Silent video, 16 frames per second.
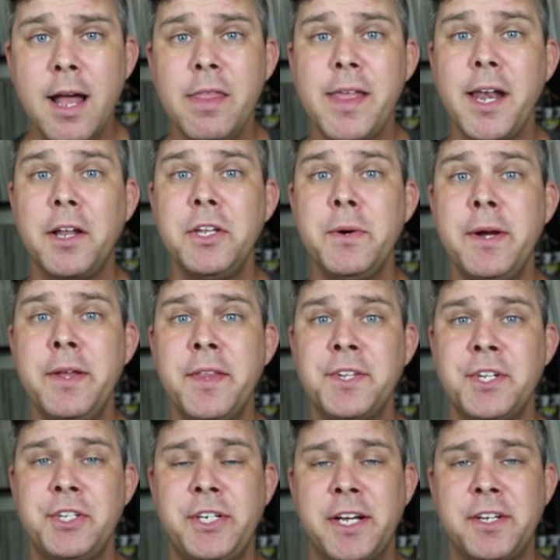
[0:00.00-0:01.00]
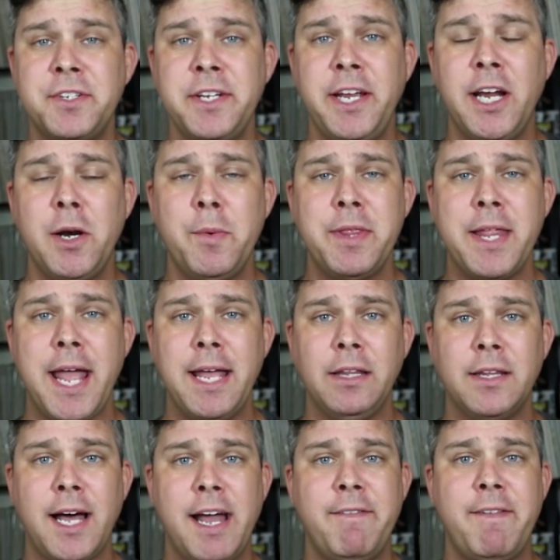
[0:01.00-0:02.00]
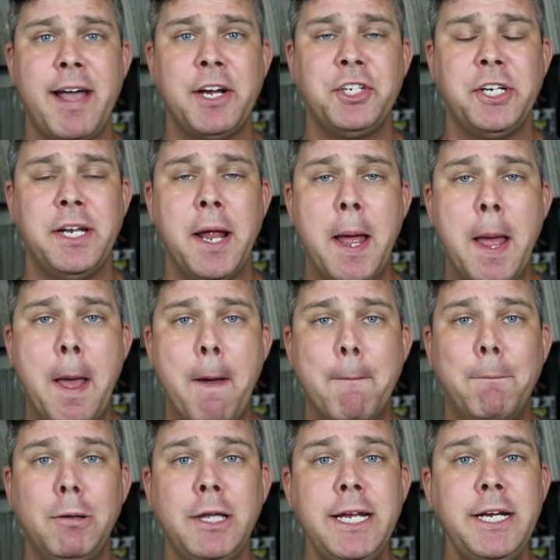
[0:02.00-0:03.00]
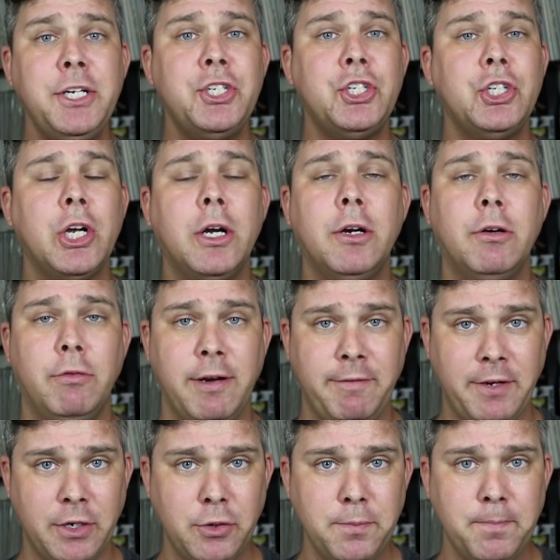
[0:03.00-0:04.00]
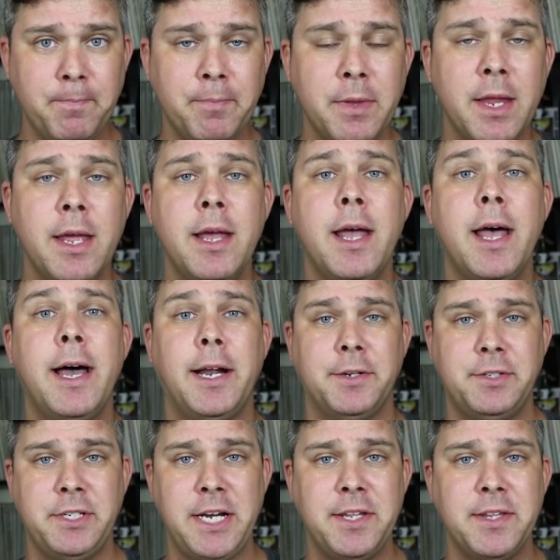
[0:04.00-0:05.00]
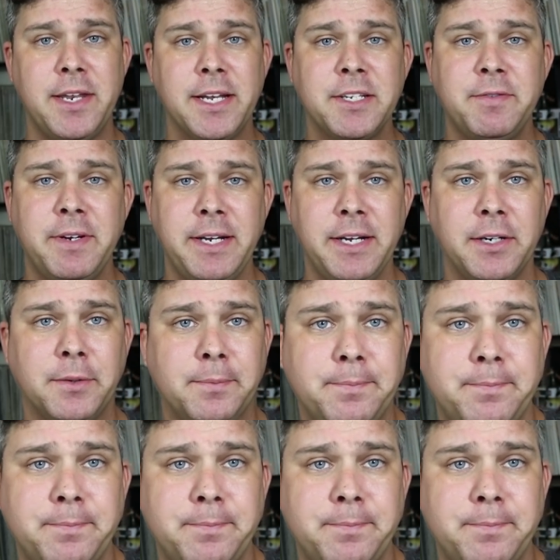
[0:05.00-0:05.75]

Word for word: That'll do it. This is Jesse here with a live-action Bleach review, and I'll see you in the next video.